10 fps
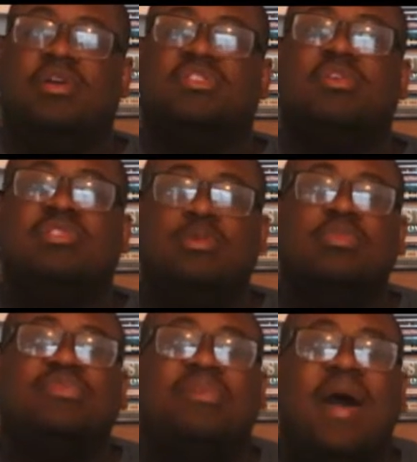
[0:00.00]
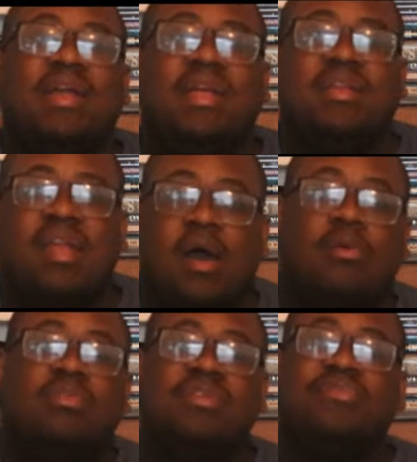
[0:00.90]
So she was fighting
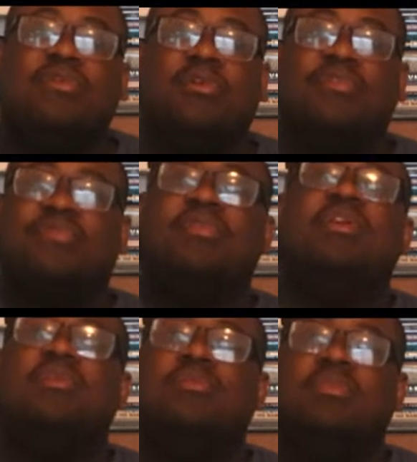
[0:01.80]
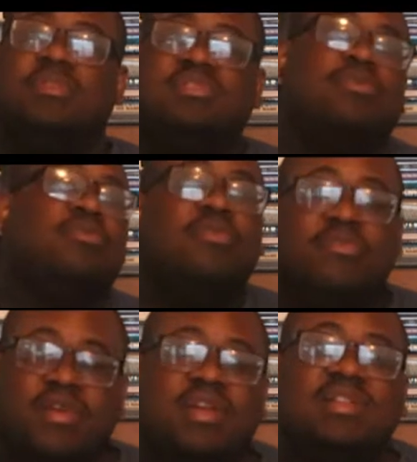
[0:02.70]
not only for her freedom to prove
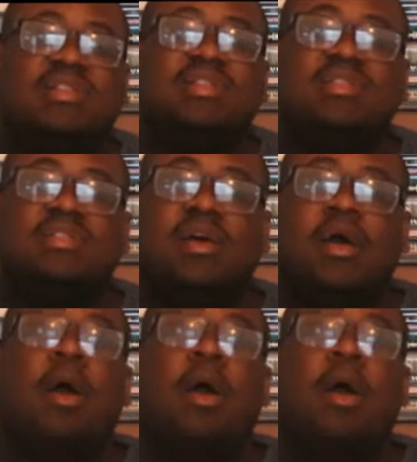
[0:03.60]
her innocence,